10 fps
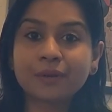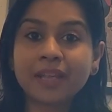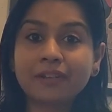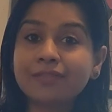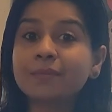
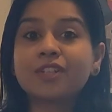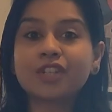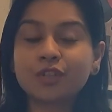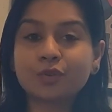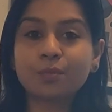
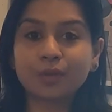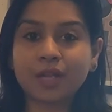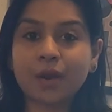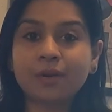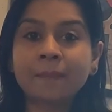information you put
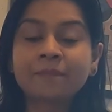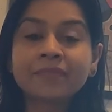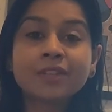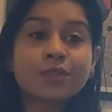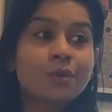out.
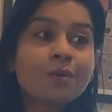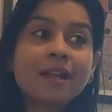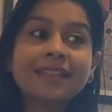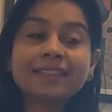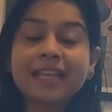So
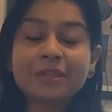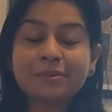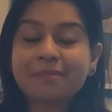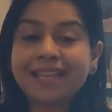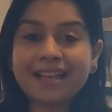then you
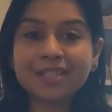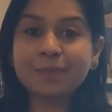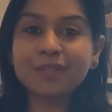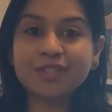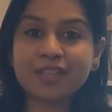may ask
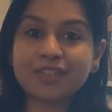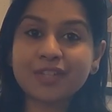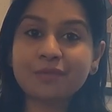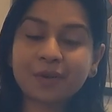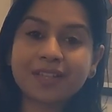me,
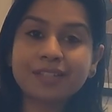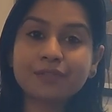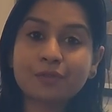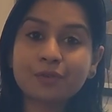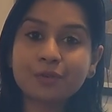Shatakshi, what are the
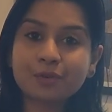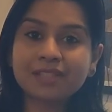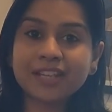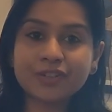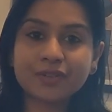4
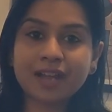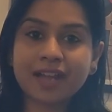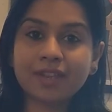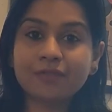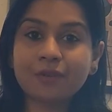roles that you're
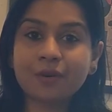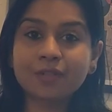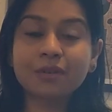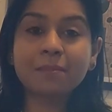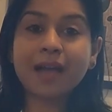hiring for?
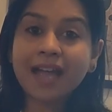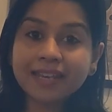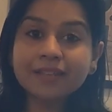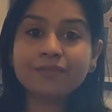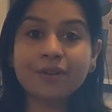So I'm
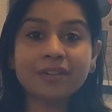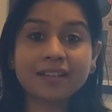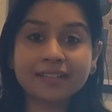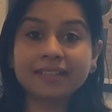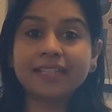hiring for
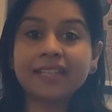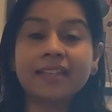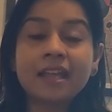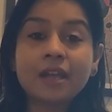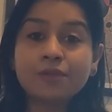
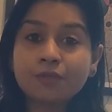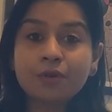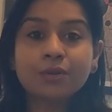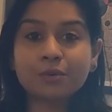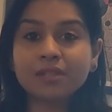currently
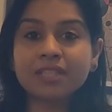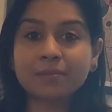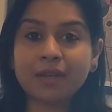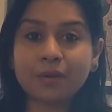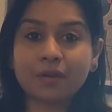4 roles in
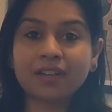my